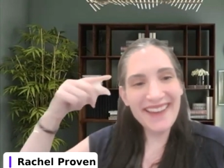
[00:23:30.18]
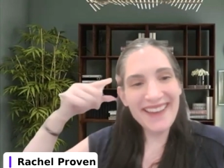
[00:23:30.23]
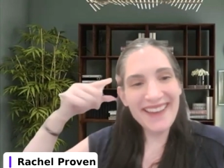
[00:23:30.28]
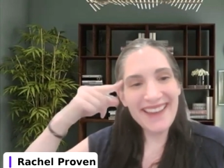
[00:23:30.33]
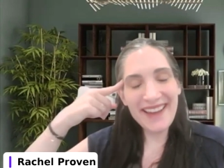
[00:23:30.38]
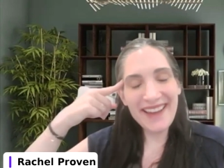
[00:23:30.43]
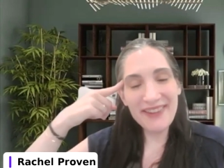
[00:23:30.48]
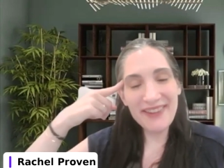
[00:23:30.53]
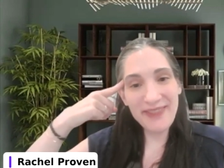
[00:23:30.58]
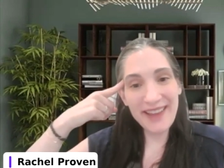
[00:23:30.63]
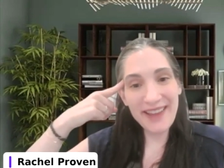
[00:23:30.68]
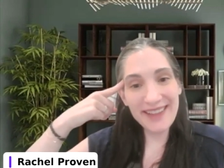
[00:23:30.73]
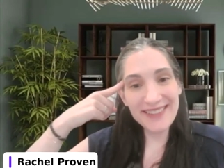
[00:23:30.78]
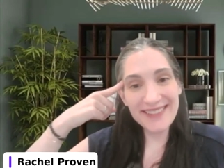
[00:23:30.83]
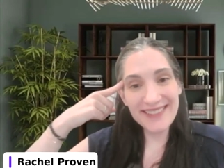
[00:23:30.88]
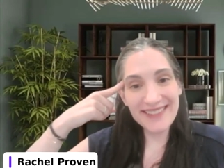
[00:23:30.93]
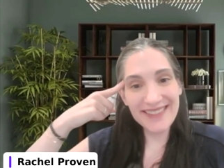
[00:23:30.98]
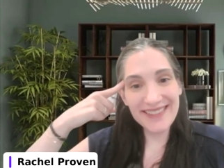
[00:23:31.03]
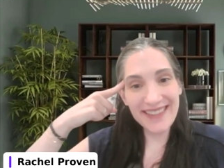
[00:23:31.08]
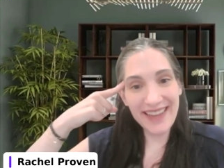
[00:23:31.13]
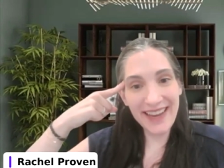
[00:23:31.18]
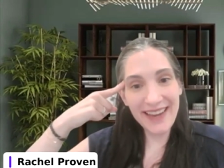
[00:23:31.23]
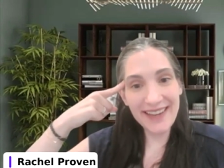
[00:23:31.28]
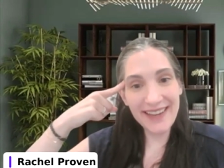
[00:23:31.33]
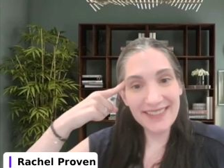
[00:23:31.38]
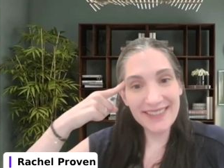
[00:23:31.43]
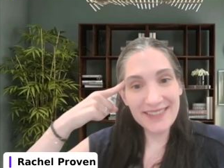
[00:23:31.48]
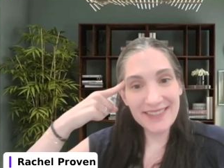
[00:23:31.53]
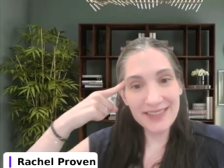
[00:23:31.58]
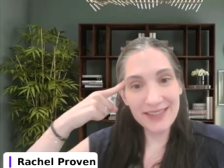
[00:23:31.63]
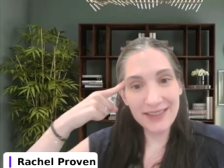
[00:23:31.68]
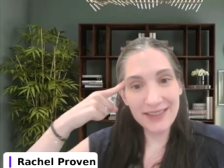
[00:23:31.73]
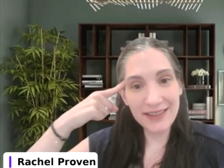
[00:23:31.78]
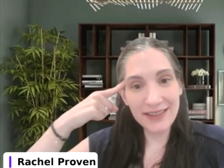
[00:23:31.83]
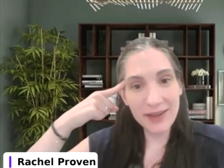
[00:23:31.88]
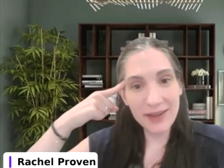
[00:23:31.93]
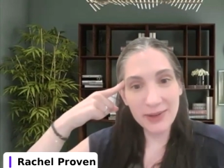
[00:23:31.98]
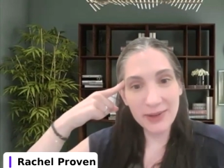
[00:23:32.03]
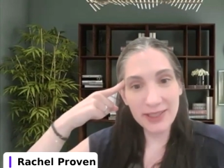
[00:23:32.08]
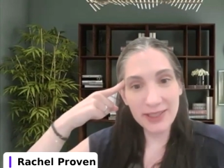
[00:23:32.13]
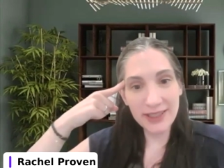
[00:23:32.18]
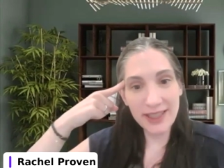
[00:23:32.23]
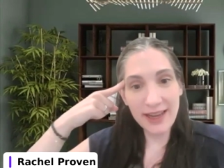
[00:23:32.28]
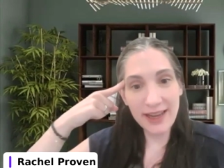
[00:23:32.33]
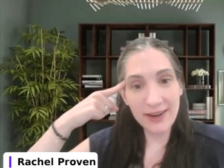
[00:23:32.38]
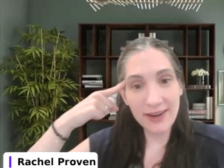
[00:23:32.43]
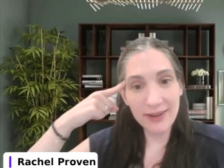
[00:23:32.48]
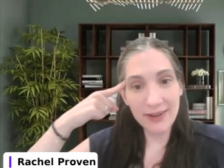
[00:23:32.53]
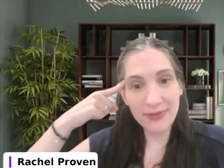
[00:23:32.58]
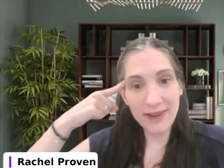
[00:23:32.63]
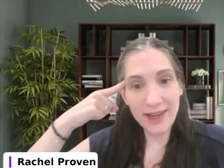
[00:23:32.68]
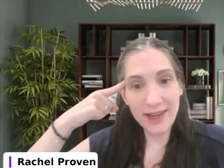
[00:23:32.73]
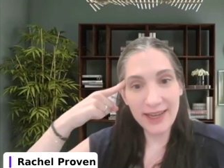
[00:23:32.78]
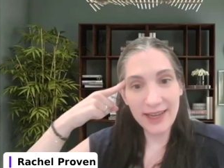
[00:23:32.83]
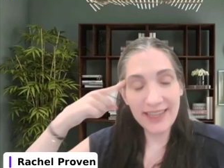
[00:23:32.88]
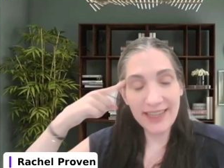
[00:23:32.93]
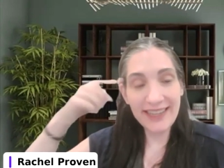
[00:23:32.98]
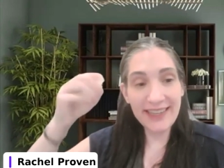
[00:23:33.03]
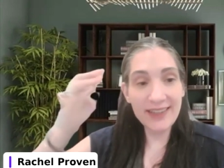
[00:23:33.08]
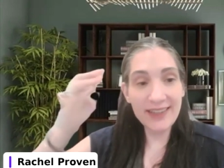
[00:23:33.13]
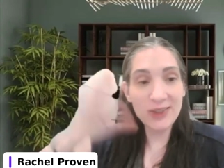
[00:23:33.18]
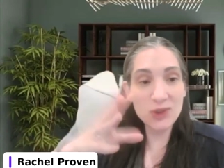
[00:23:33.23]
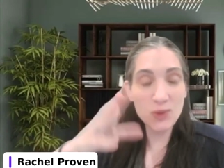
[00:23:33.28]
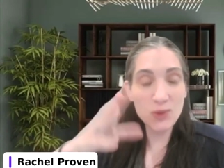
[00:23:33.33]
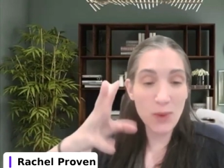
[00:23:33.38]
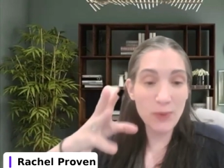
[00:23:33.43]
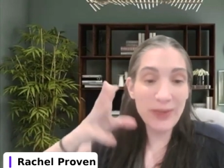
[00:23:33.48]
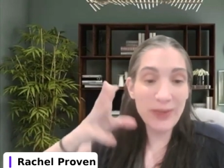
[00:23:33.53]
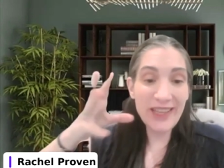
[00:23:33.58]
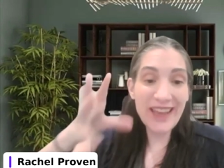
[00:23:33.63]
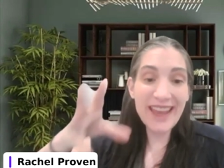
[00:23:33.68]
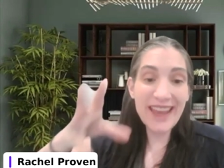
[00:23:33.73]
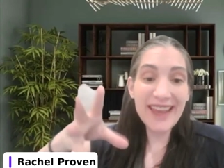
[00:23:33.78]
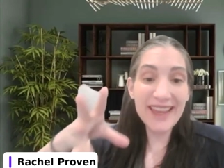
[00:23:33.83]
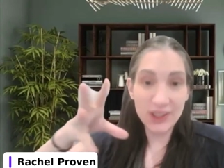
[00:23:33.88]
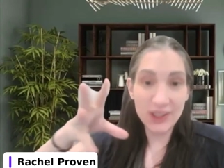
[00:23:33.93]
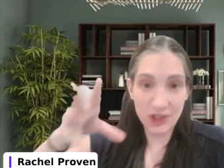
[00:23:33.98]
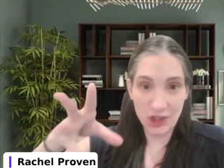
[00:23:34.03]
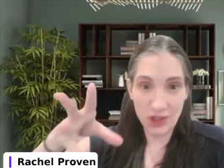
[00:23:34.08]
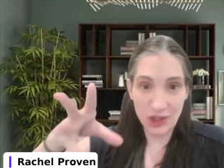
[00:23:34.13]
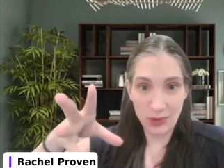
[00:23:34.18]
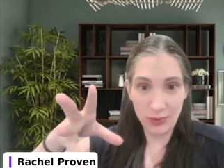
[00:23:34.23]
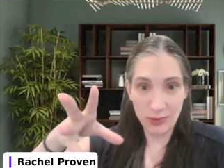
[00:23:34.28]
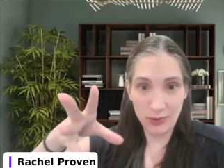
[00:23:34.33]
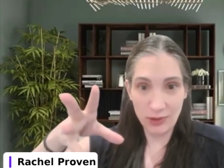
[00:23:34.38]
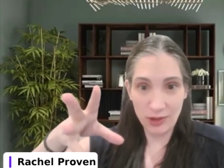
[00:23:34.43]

If that's the case, and clarify, here's what we can do.